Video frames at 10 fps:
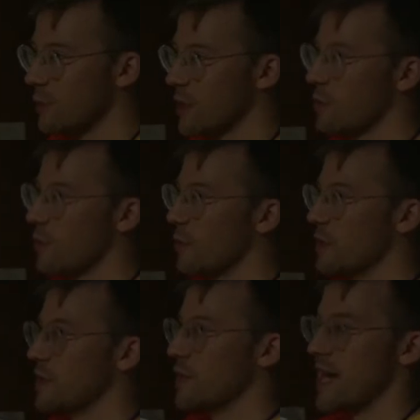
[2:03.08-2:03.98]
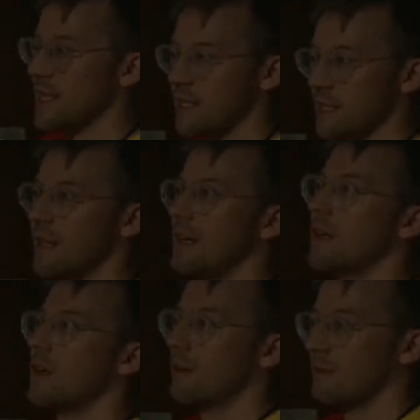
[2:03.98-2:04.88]
which will suggest
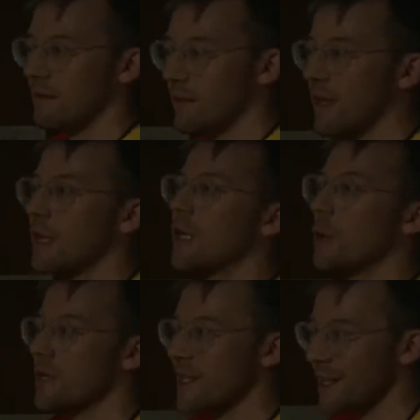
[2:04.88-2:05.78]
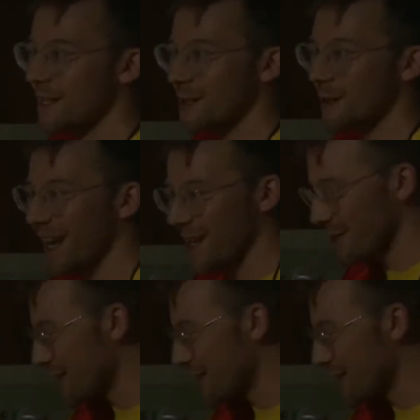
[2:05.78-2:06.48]
the closeness to the end